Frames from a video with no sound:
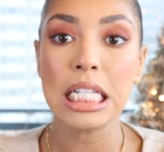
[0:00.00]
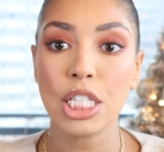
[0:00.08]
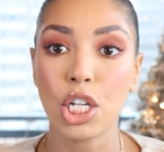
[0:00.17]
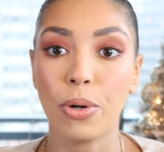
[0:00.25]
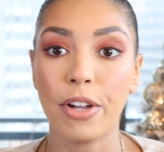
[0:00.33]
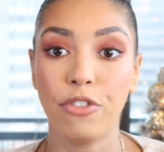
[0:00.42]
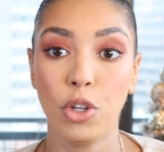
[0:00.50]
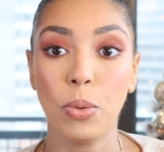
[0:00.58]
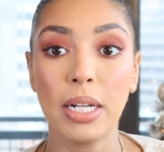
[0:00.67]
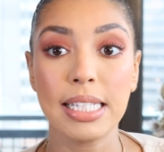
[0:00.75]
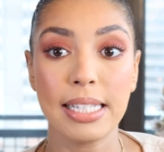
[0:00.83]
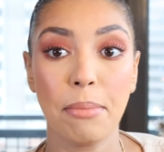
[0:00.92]
So if you
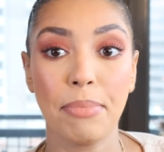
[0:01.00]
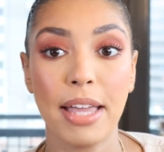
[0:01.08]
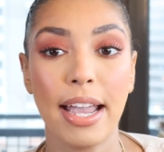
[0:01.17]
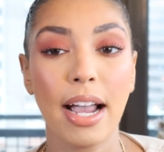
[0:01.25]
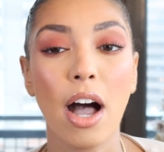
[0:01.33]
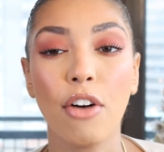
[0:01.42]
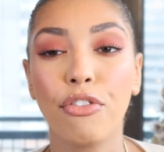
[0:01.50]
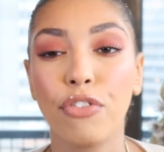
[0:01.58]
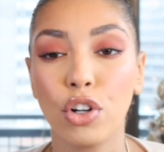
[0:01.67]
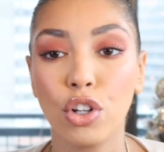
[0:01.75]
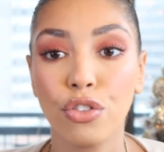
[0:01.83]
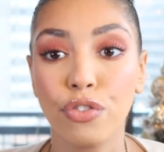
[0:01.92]
want something
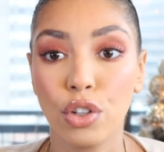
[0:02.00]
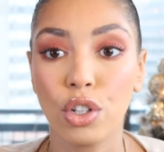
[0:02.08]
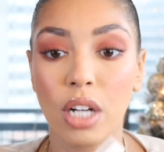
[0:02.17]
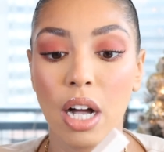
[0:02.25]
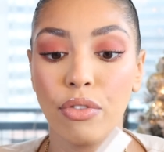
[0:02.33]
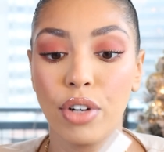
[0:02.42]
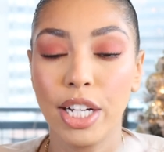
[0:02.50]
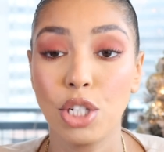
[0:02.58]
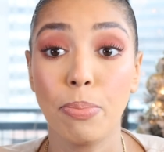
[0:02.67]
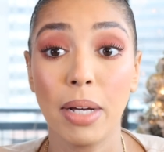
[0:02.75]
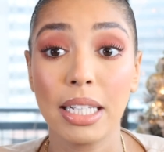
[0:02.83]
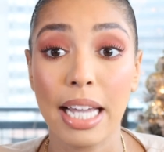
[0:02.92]
full coverage
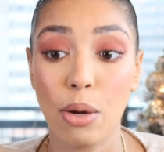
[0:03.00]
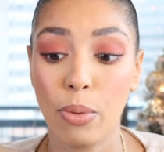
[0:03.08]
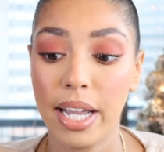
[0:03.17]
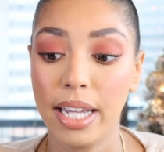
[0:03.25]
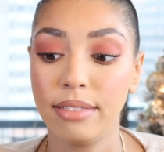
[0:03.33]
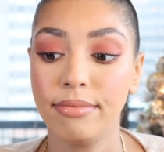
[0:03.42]
but lightweight,